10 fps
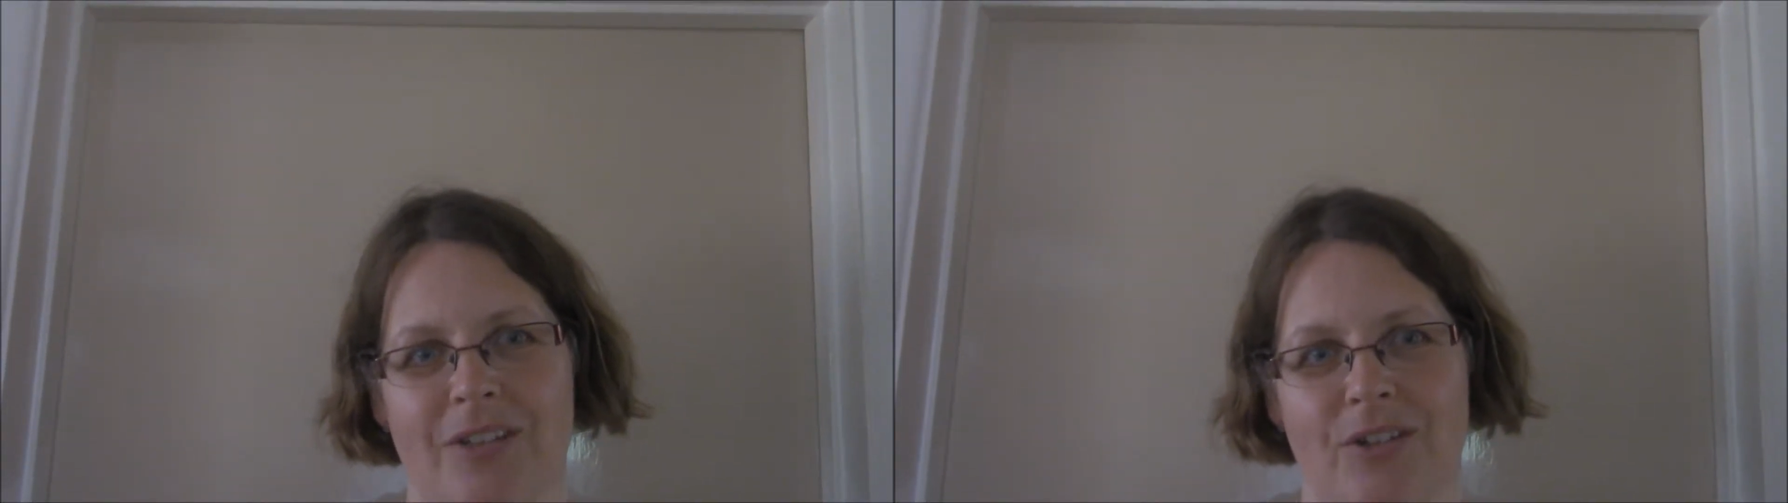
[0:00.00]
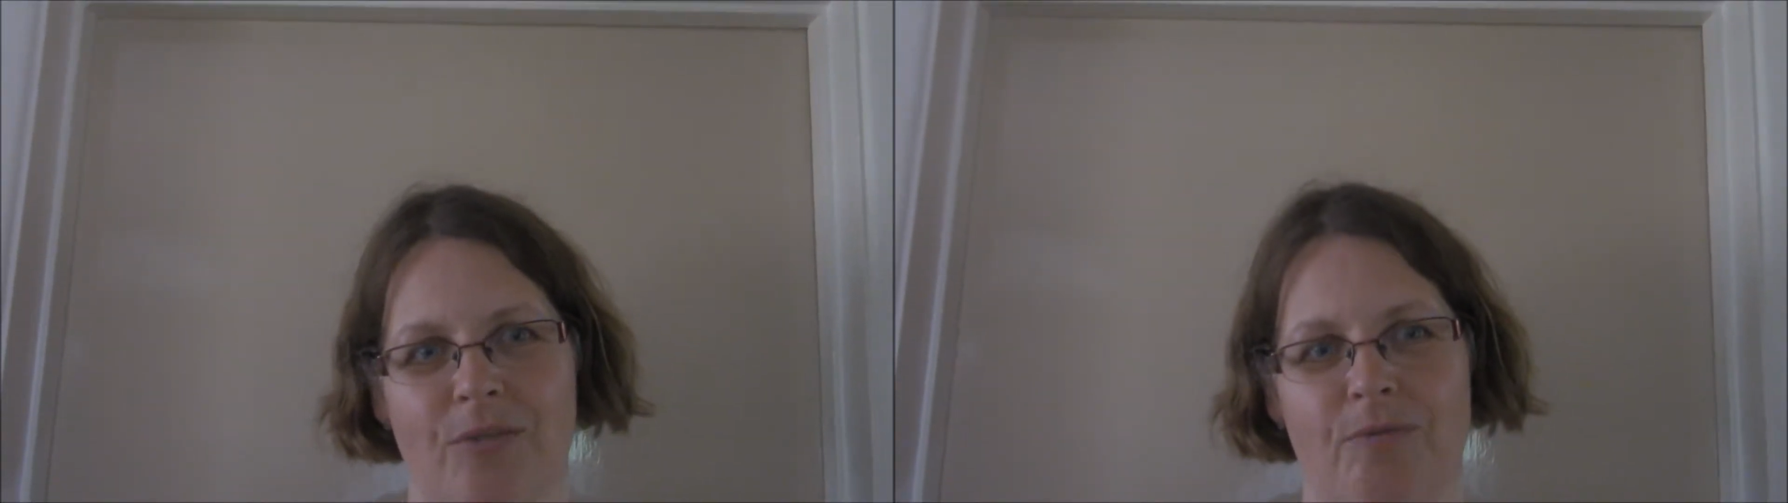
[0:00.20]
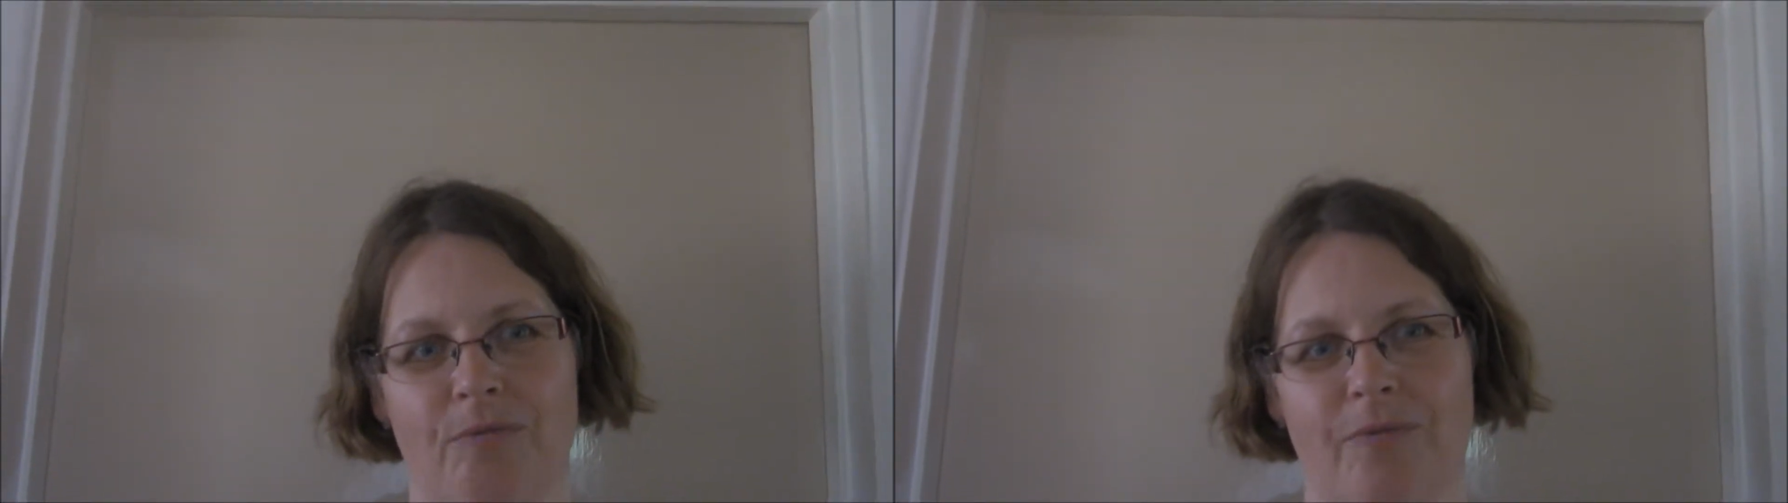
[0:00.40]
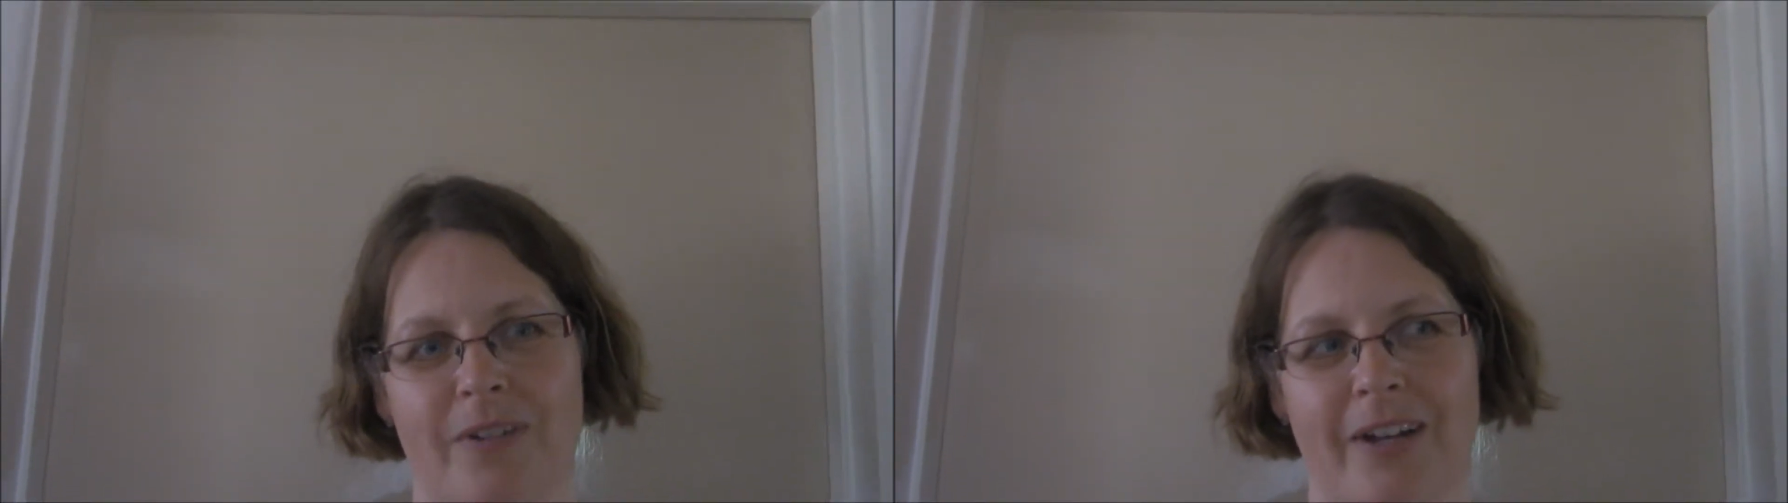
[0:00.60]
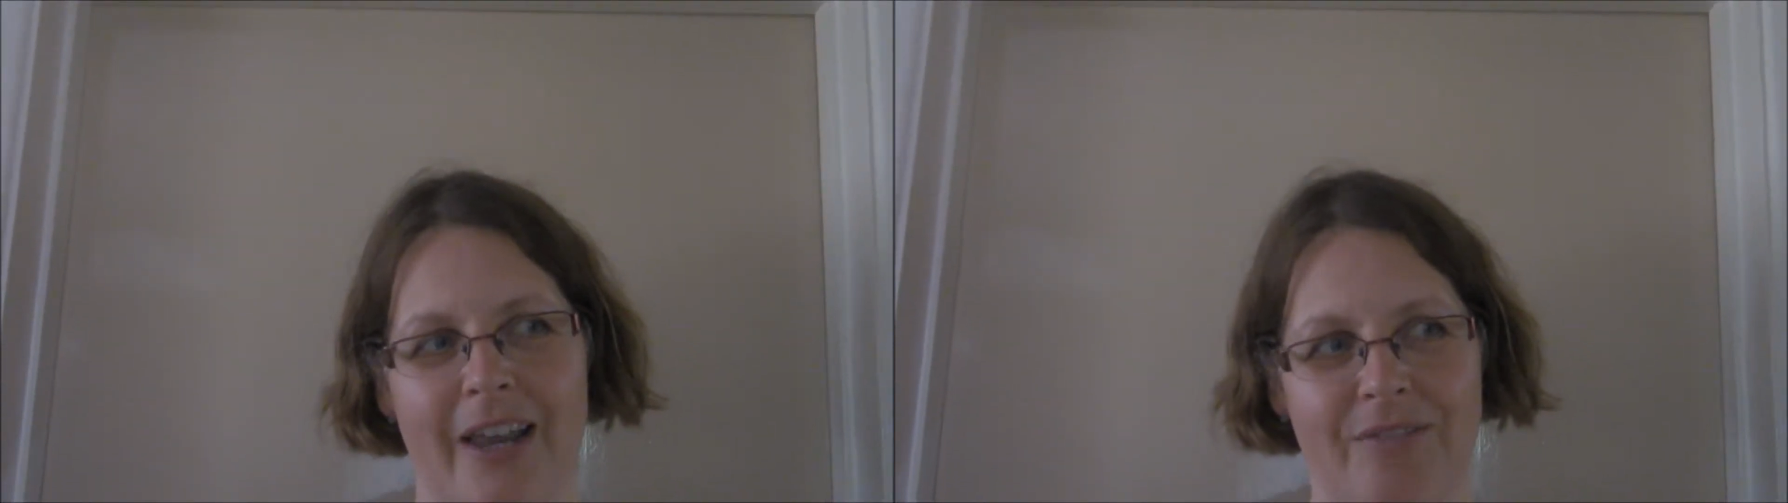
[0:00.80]
sort of
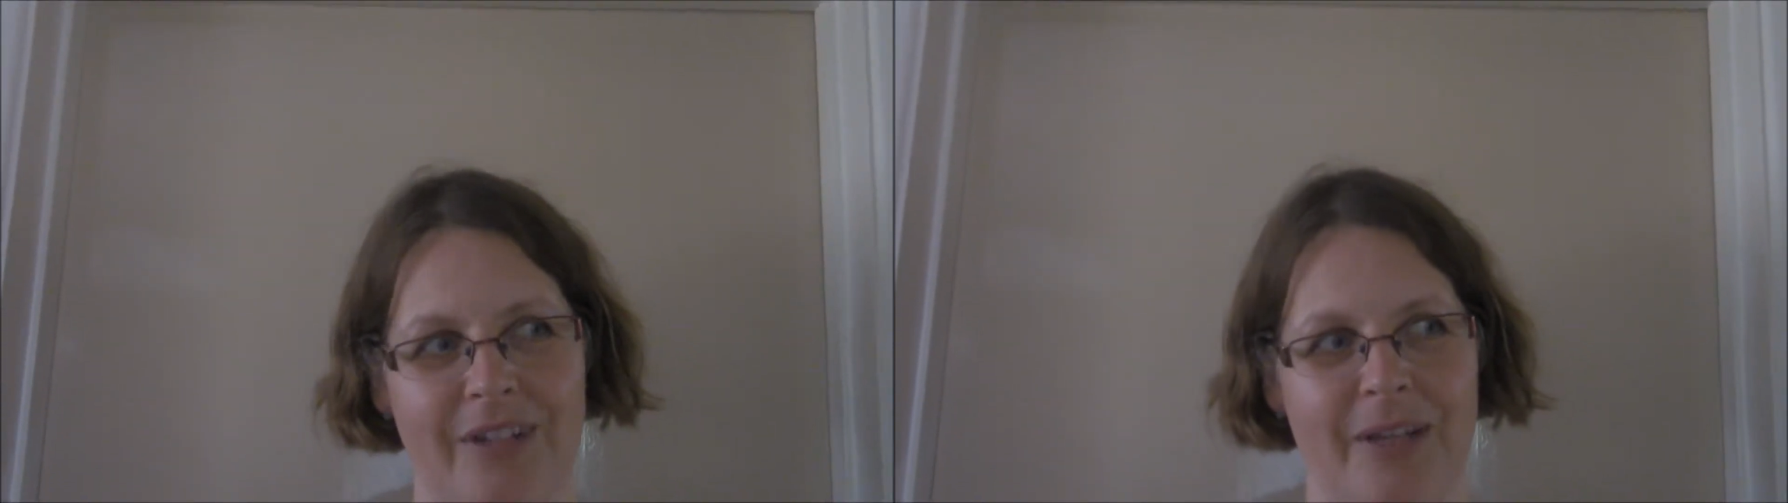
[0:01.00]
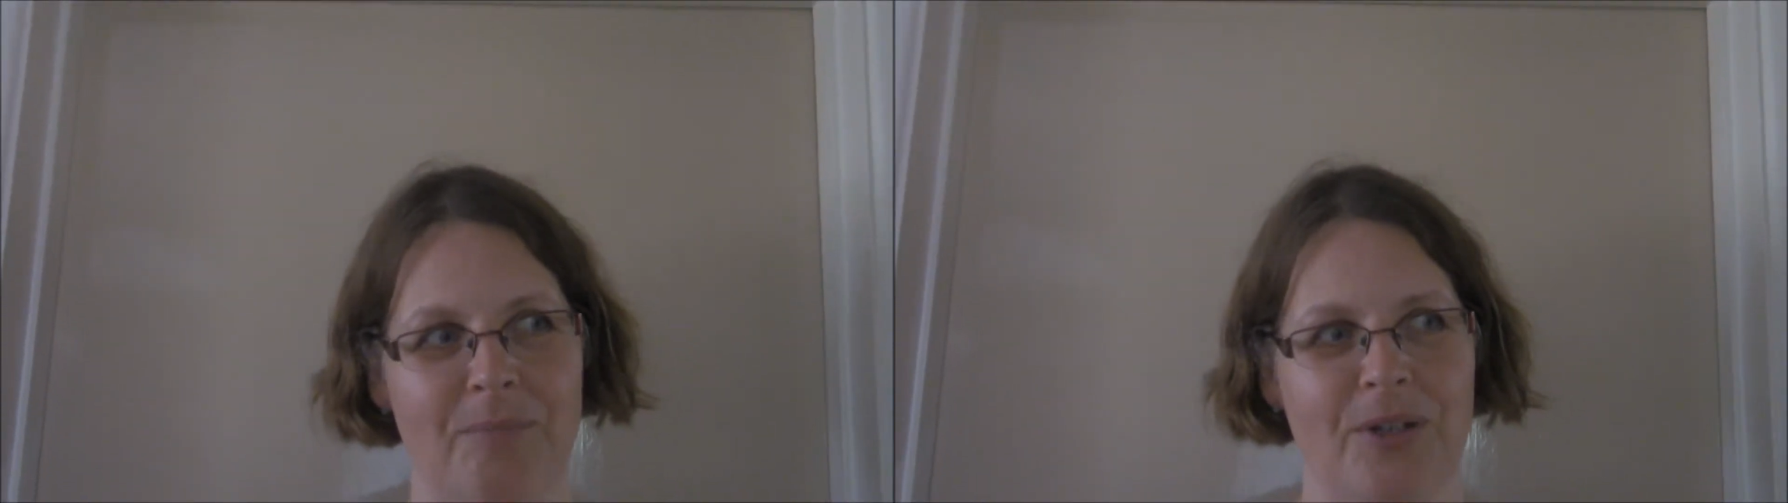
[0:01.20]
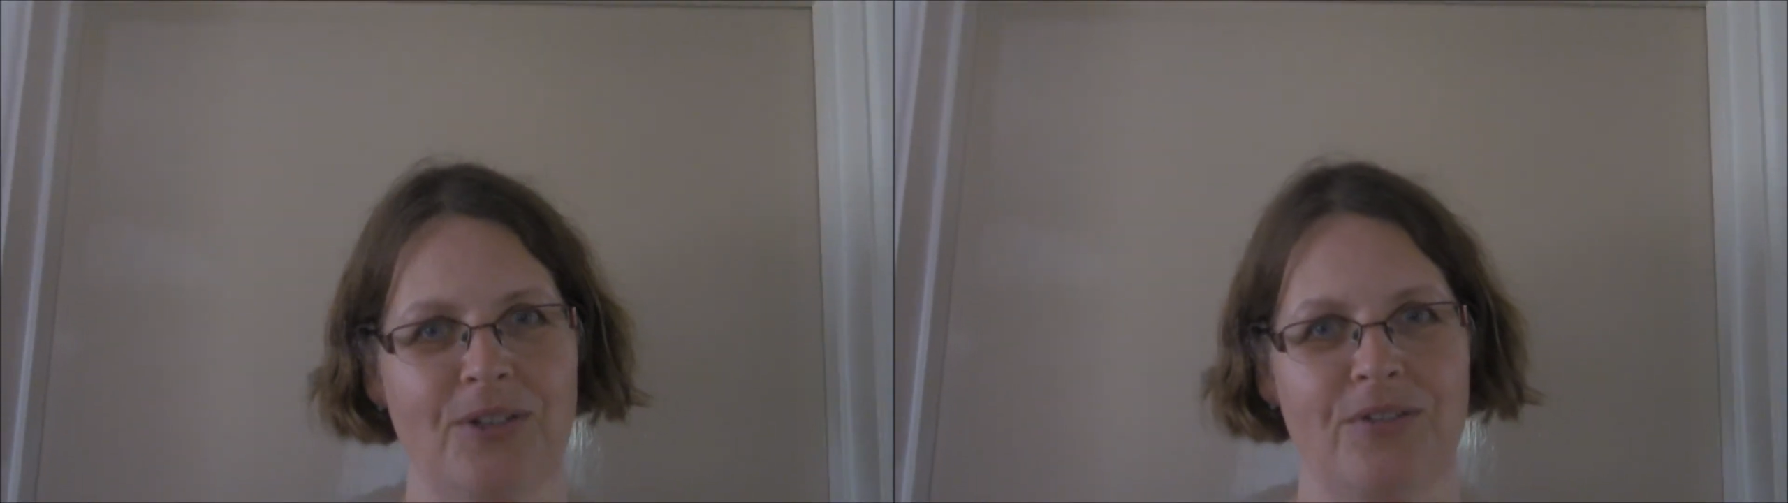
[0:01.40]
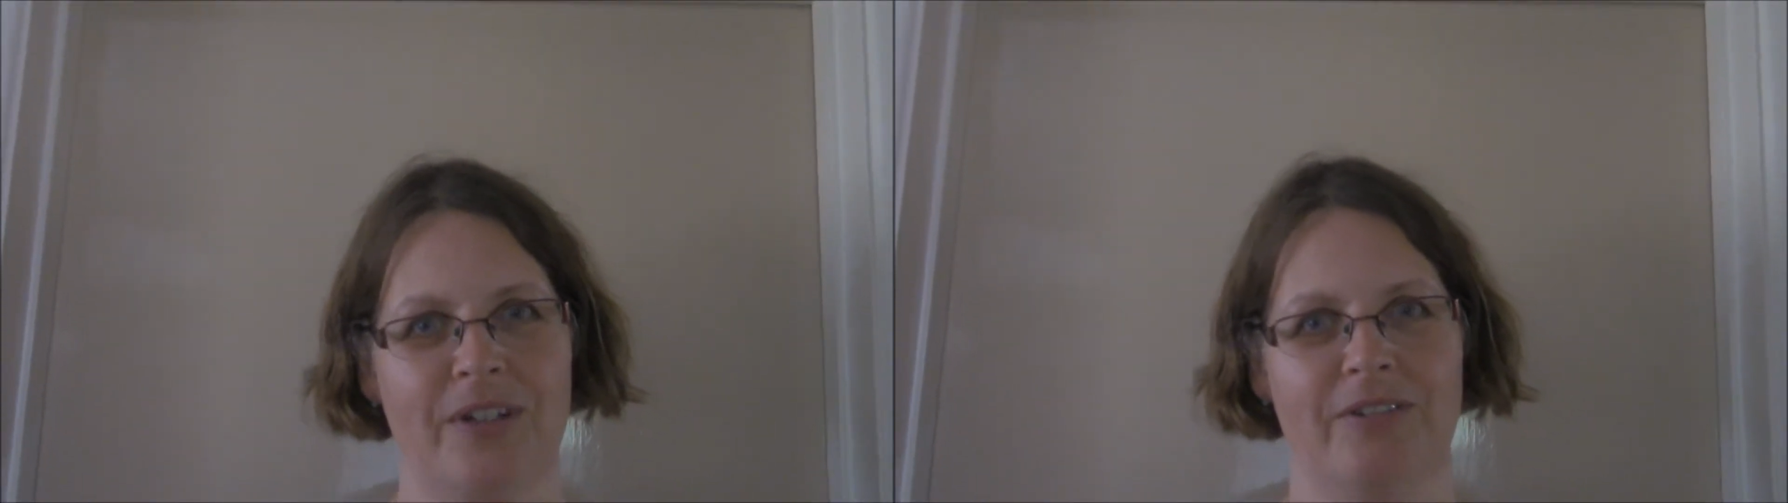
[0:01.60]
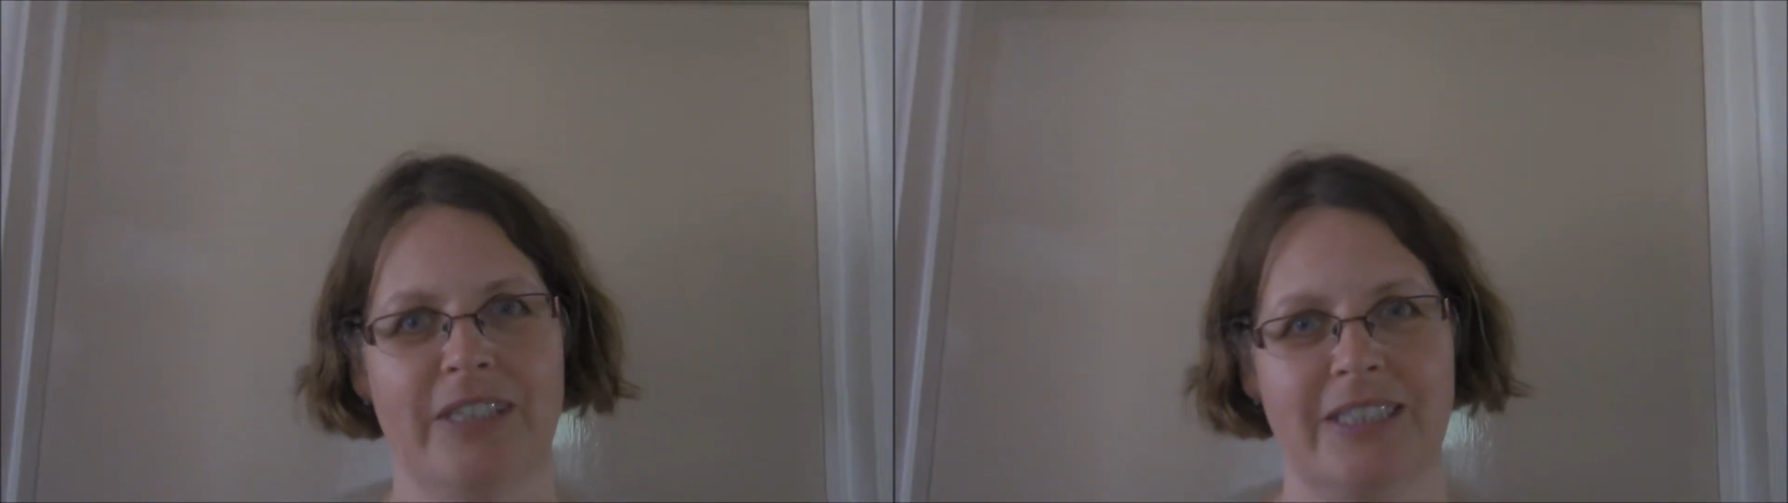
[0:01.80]
cleverly and
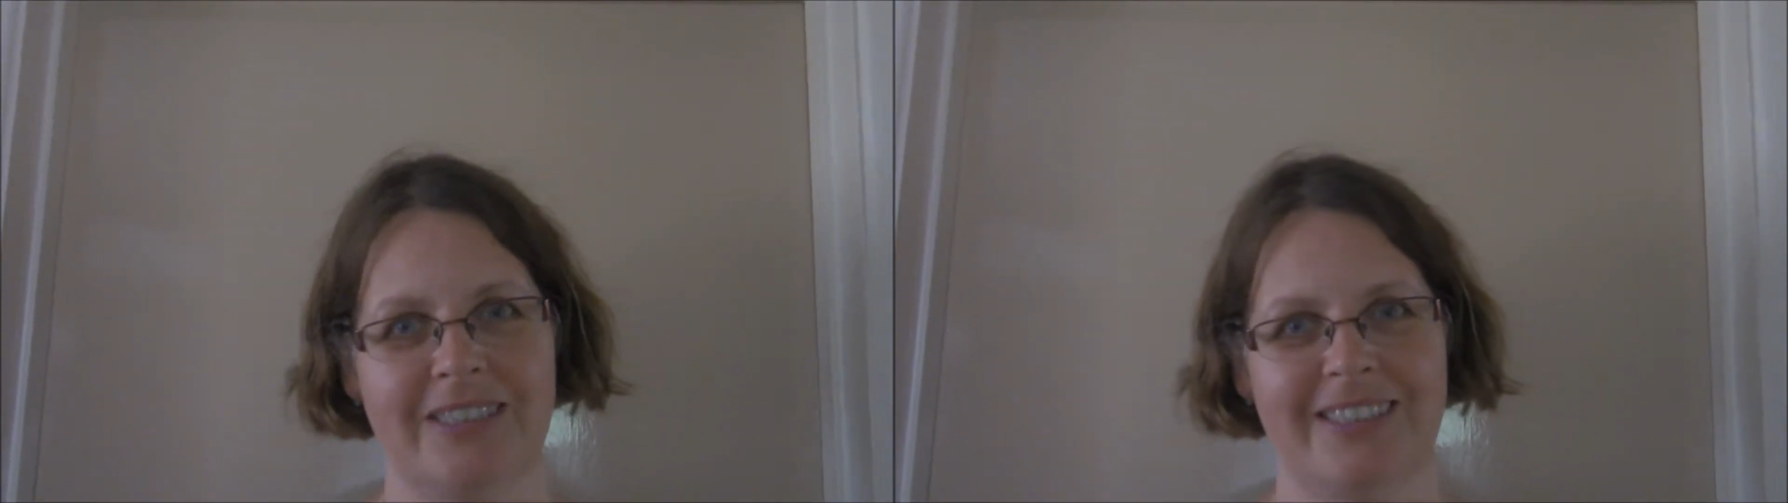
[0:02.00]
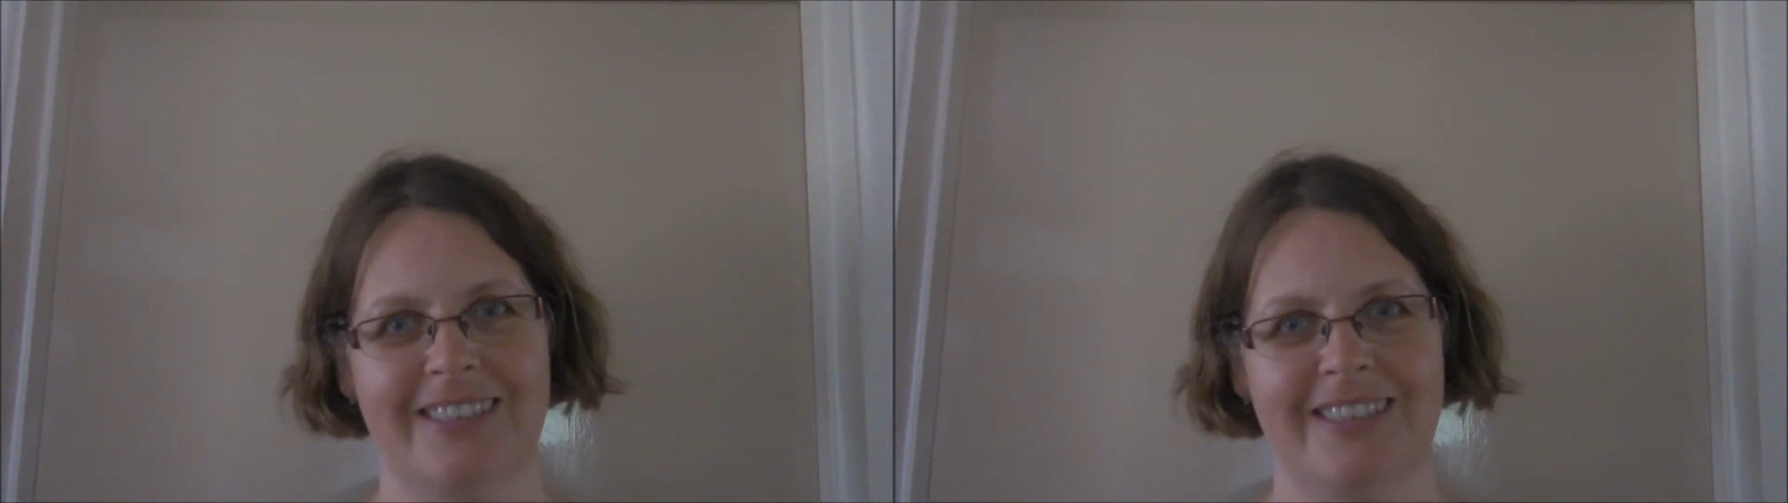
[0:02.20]
beautifully written.